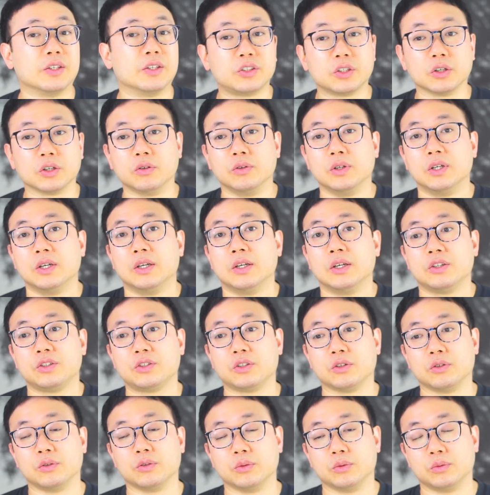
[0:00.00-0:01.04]
So
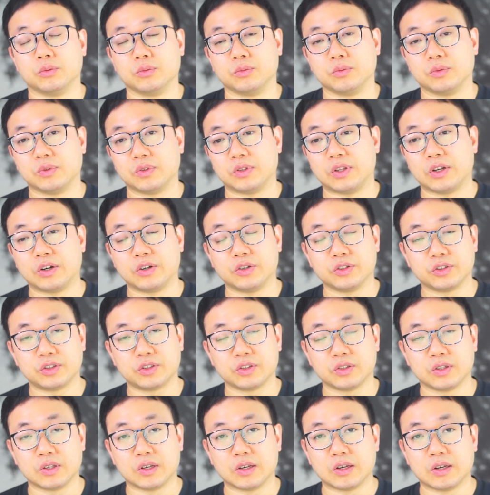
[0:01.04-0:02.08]
there's
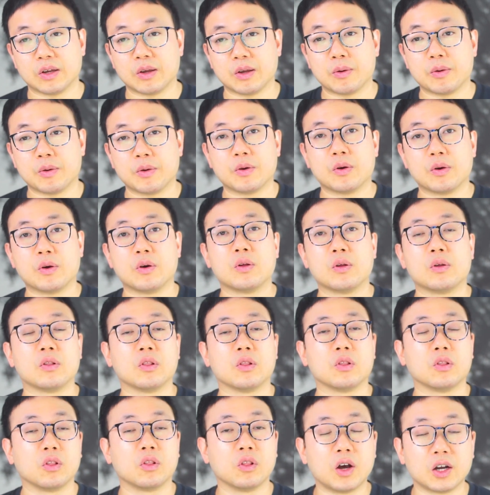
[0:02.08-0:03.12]

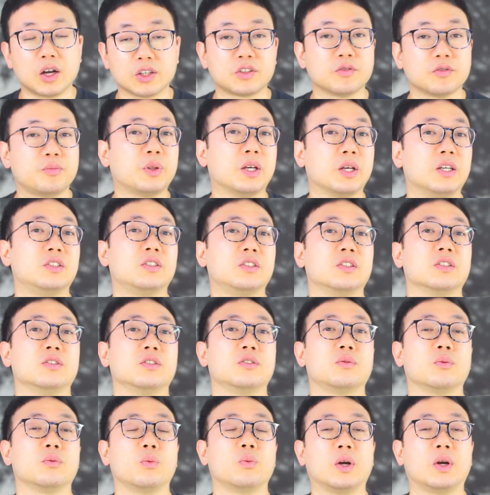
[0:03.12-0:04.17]
lots of
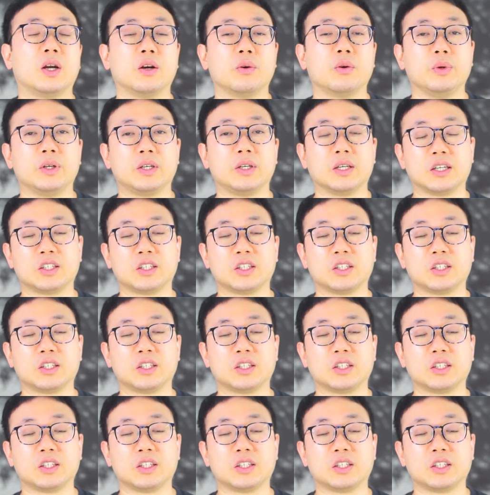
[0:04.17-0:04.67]
places where we can